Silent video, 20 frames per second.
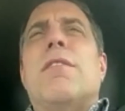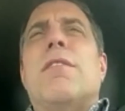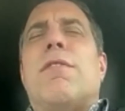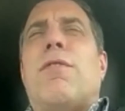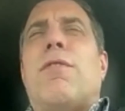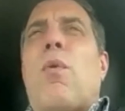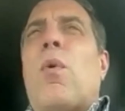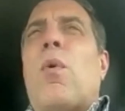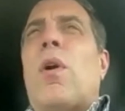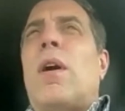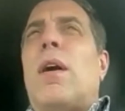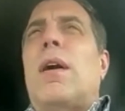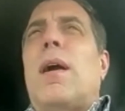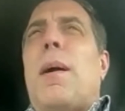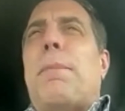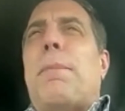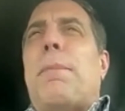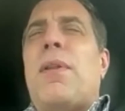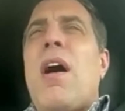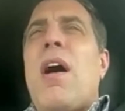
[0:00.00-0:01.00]
for
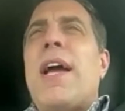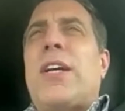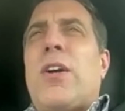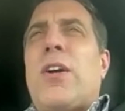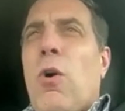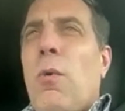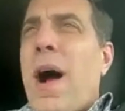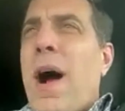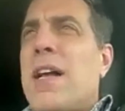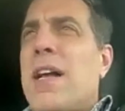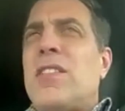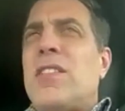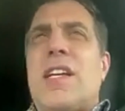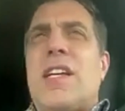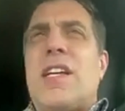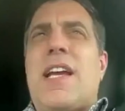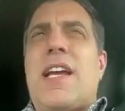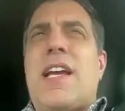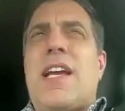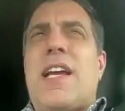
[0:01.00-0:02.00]
applying cobots
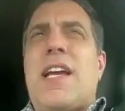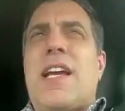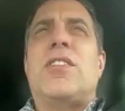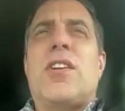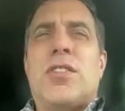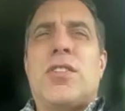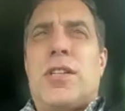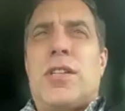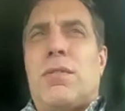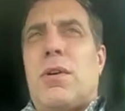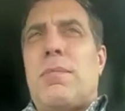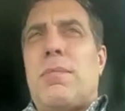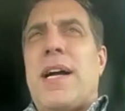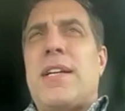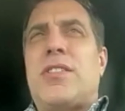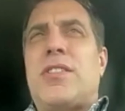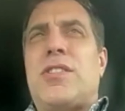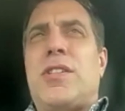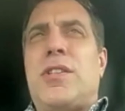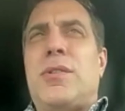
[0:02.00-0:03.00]
and even industrial
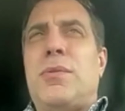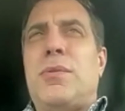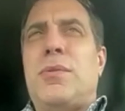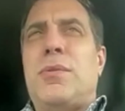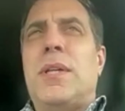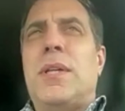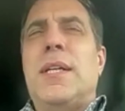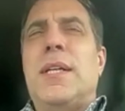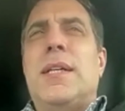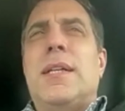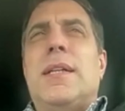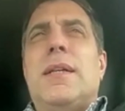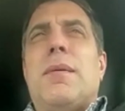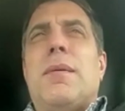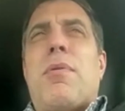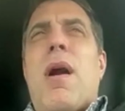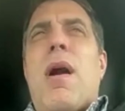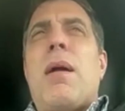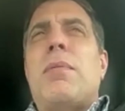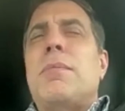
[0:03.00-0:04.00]
robots to
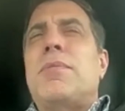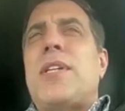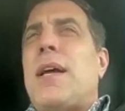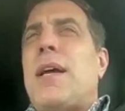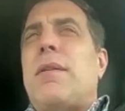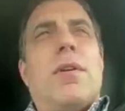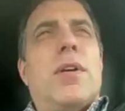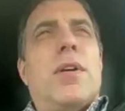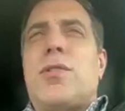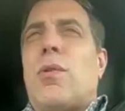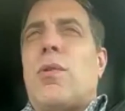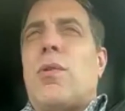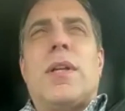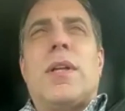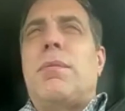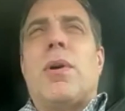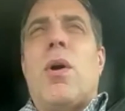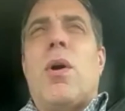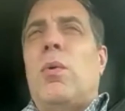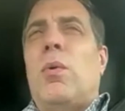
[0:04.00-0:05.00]
problems that
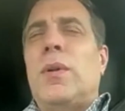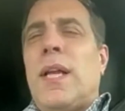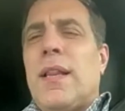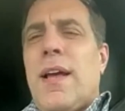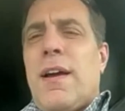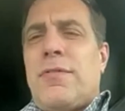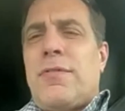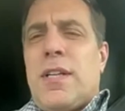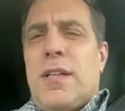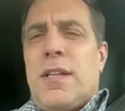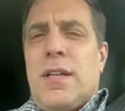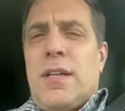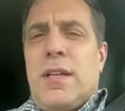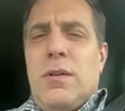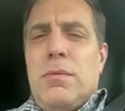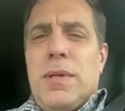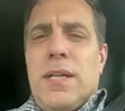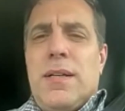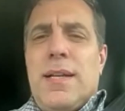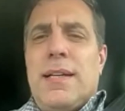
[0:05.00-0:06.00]
historically were only left to the
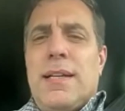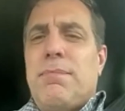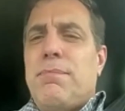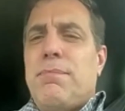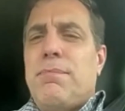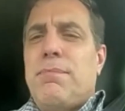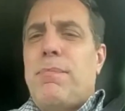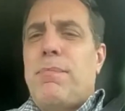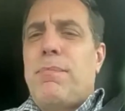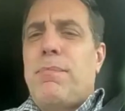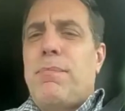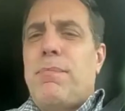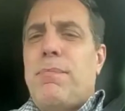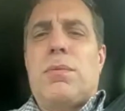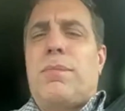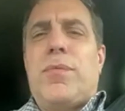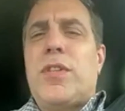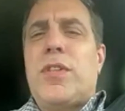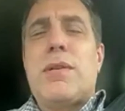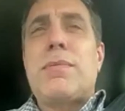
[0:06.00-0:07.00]
human. And so
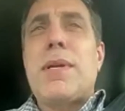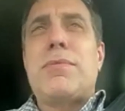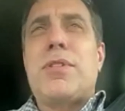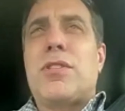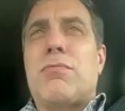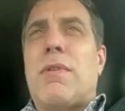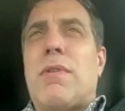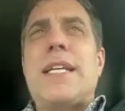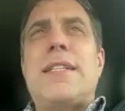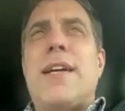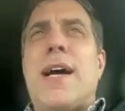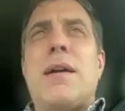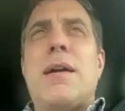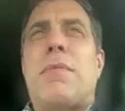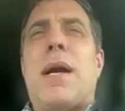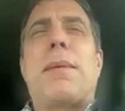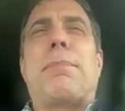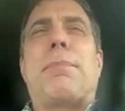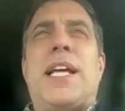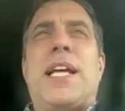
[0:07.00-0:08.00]
sometimes it's right time,
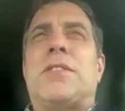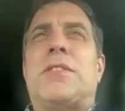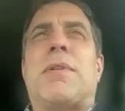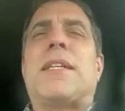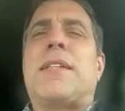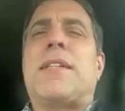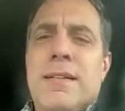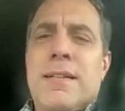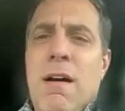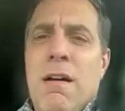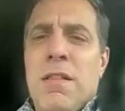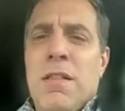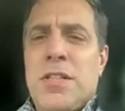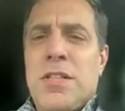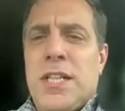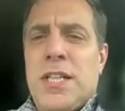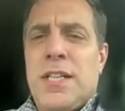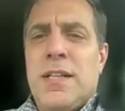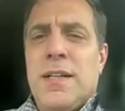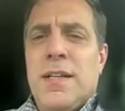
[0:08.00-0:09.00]
right place, right
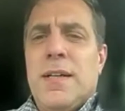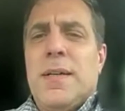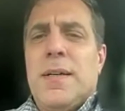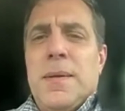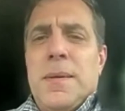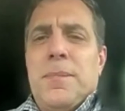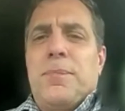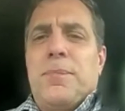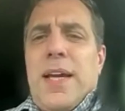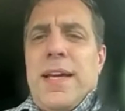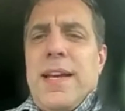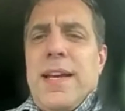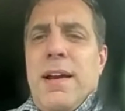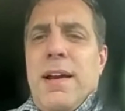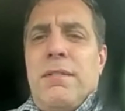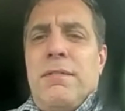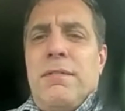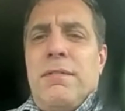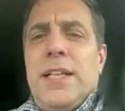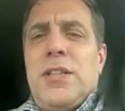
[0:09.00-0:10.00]
technology. And
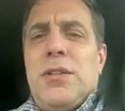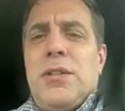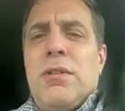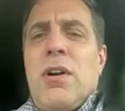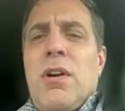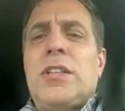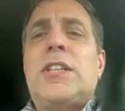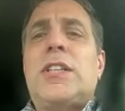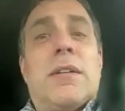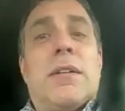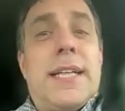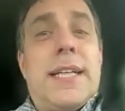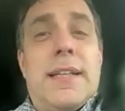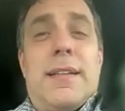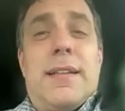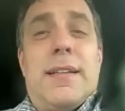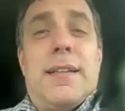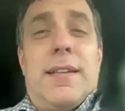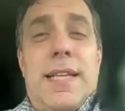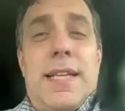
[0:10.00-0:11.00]
really, to a large degree,
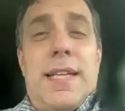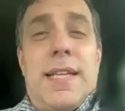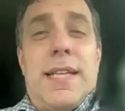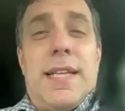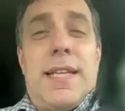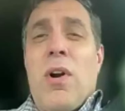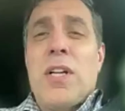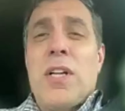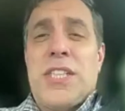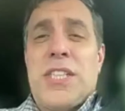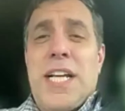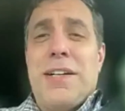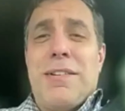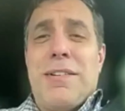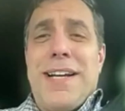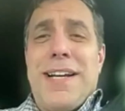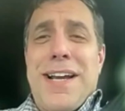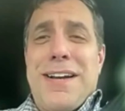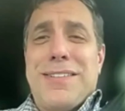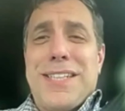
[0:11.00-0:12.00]
that's where all sitting
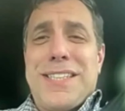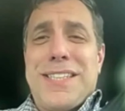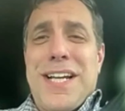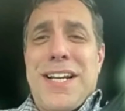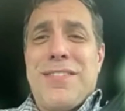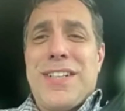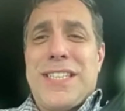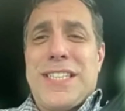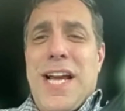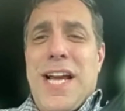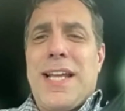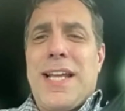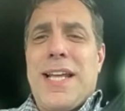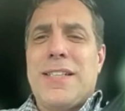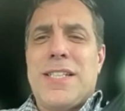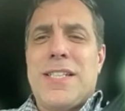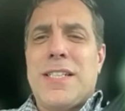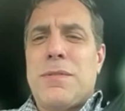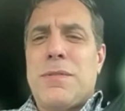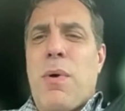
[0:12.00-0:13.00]
right now. And it's kind of exciting,
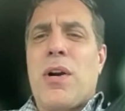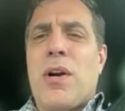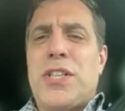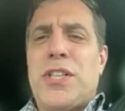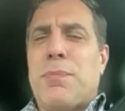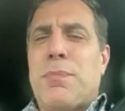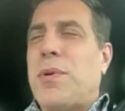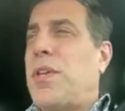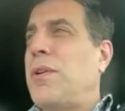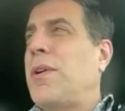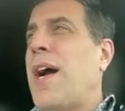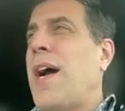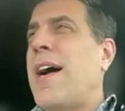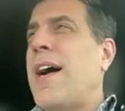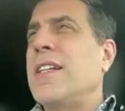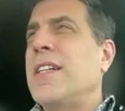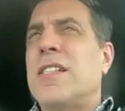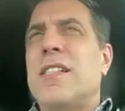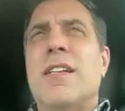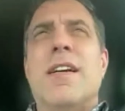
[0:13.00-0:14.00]
is this partnership with you
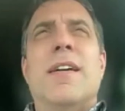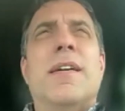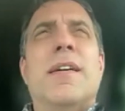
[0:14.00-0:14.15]
guys